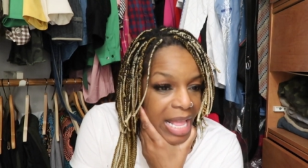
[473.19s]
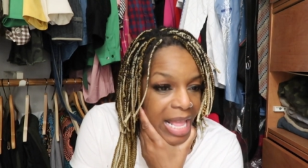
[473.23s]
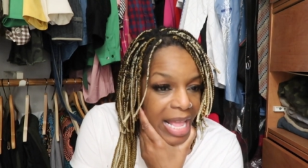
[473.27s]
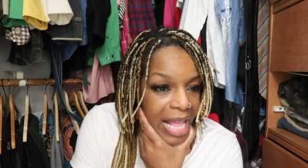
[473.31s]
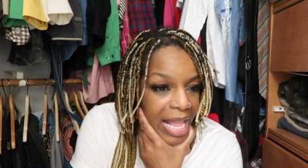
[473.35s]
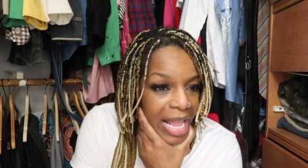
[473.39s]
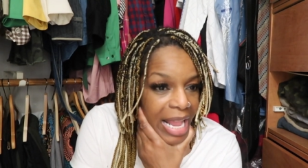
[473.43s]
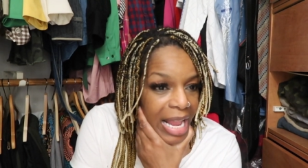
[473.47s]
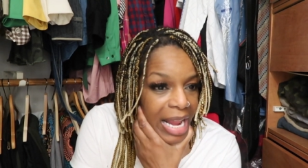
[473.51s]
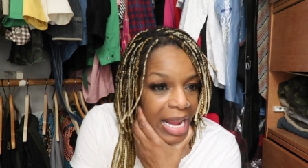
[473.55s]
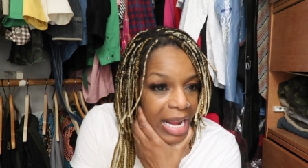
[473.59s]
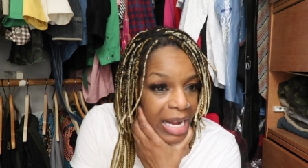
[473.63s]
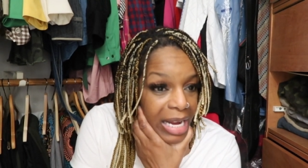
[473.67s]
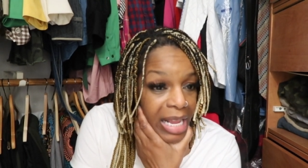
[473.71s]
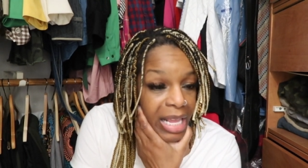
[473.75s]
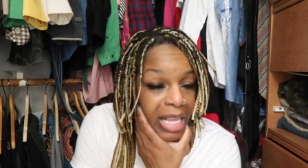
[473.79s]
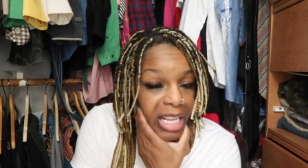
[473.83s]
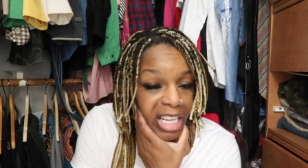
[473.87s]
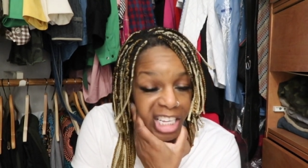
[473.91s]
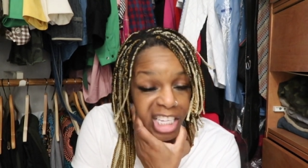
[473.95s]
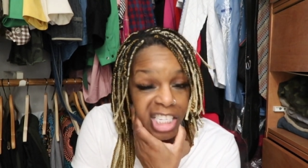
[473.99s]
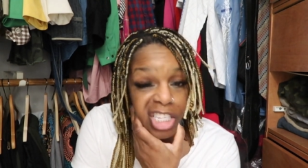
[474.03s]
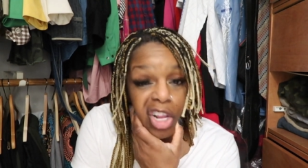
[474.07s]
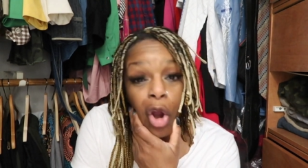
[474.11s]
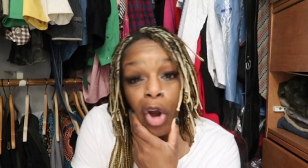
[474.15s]
and
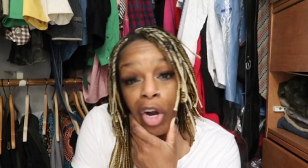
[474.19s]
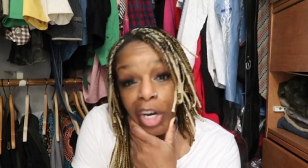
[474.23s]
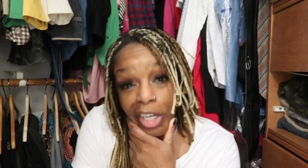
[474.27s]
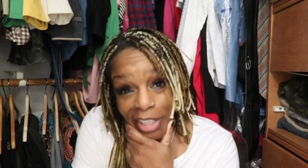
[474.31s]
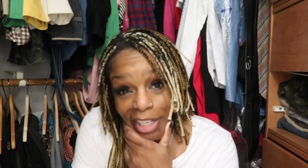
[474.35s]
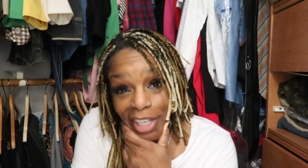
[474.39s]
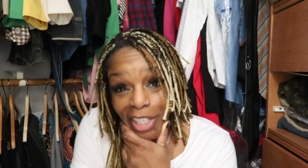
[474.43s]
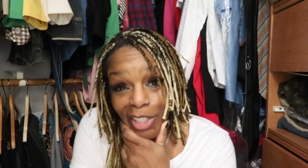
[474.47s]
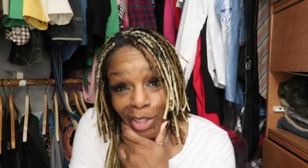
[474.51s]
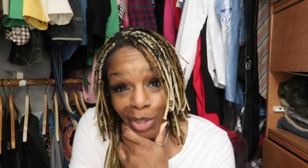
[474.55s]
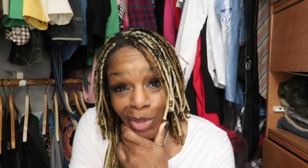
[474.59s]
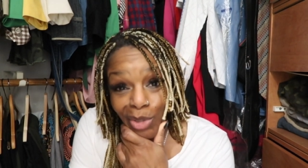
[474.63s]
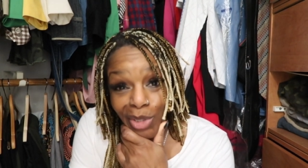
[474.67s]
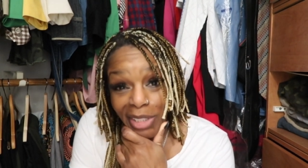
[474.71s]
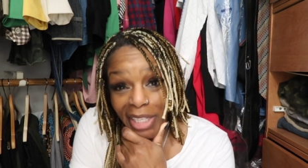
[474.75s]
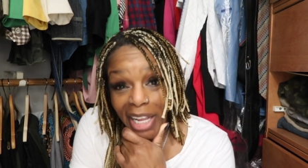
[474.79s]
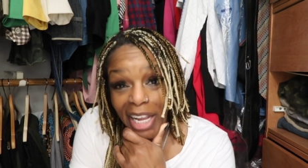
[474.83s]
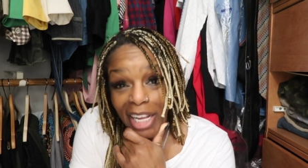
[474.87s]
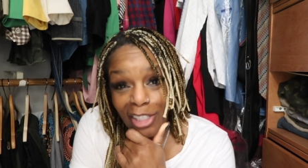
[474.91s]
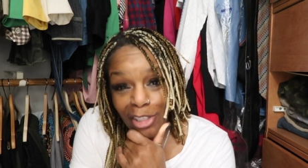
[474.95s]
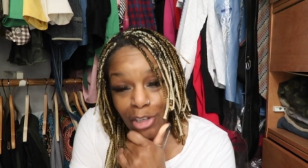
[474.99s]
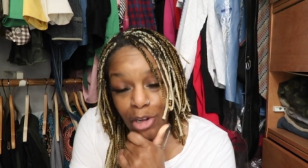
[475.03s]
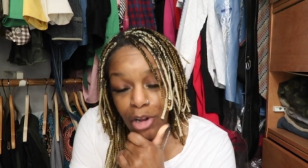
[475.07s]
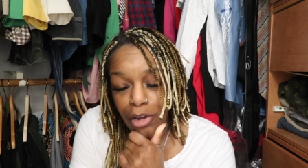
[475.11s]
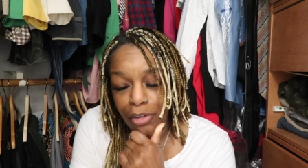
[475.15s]
it's hard to get those
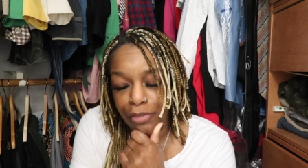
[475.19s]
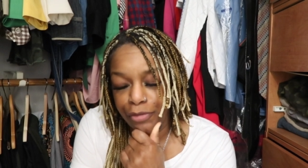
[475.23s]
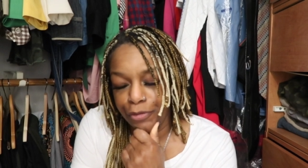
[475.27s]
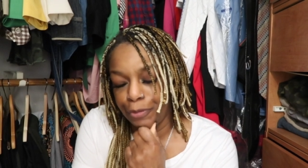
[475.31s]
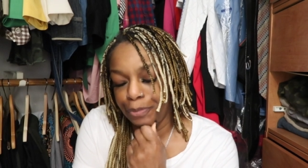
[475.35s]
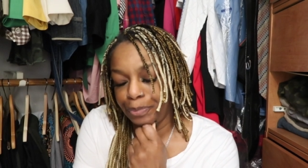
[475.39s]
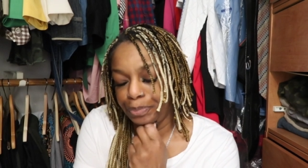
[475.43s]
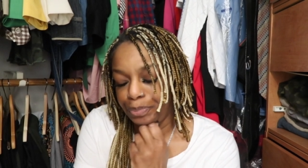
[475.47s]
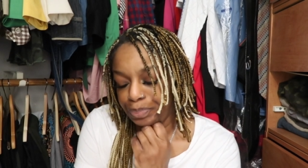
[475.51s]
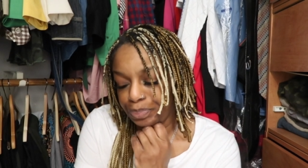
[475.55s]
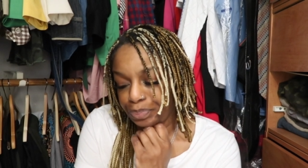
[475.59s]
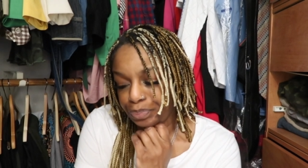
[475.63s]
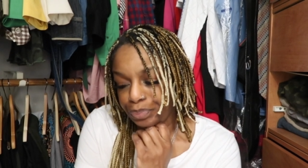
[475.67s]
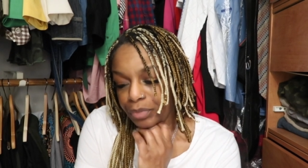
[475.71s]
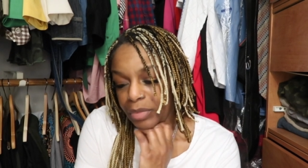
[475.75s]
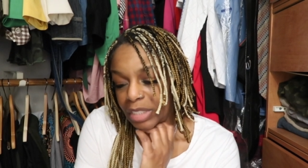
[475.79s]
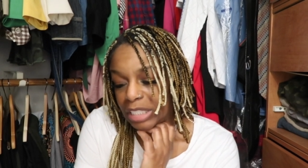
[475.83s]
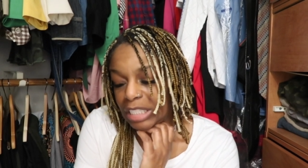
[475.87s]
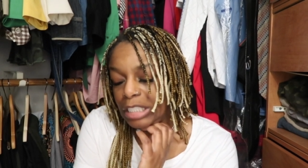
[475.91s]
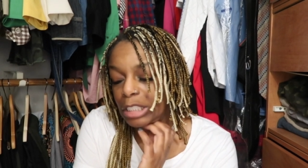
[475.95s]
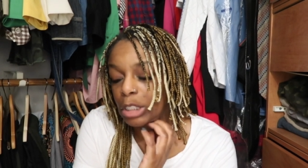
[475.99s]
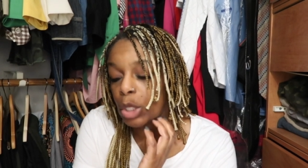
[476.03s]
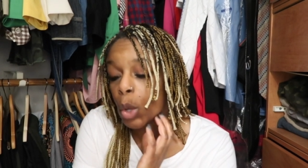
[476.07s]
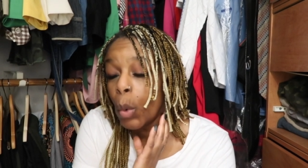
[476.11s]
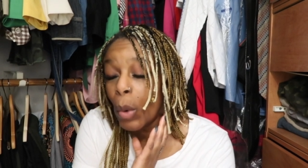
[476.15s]
days off
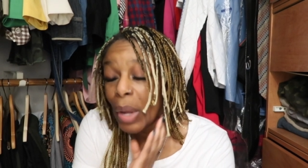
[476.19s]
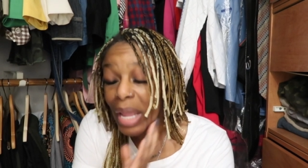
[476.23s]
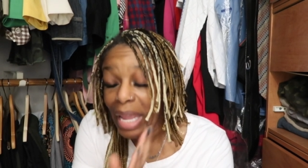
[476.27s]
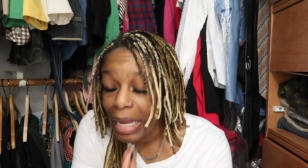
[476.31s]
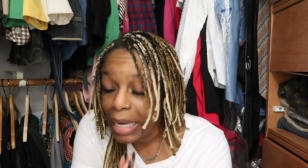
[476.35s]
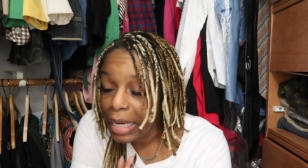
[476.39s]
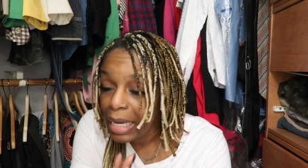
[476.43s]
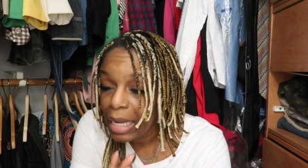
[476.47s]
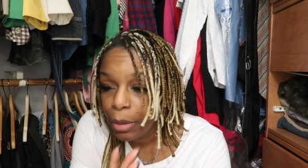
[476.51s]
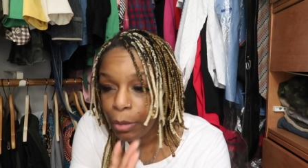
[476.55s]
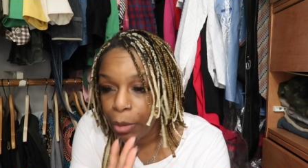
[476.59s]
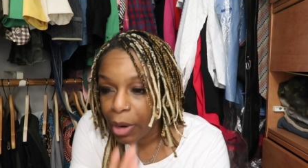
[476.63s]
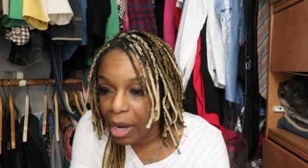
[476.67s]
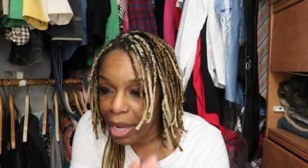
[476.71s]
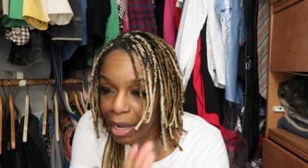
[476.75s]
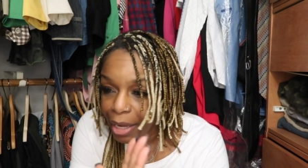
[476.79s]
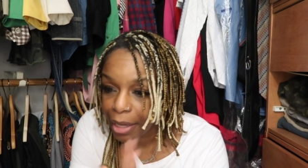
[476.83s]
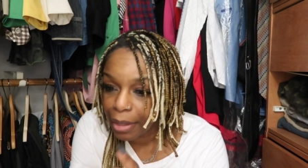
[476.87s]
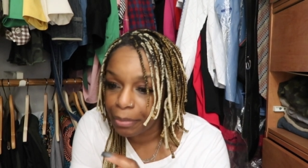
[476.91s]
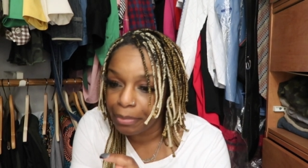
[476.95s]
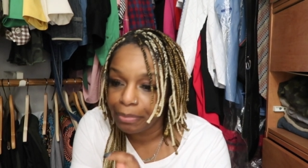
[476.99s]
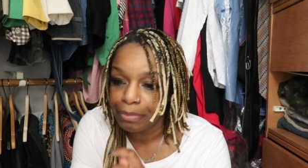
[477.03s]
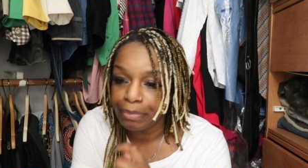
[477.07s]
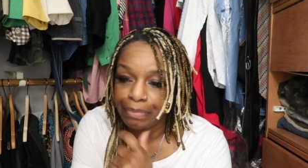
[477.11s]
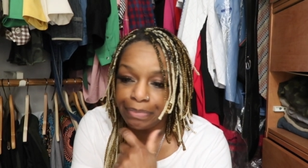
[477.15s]
so
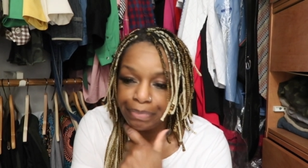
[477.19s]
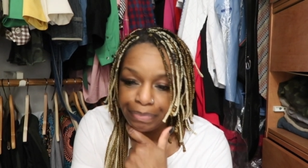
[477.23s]
anyway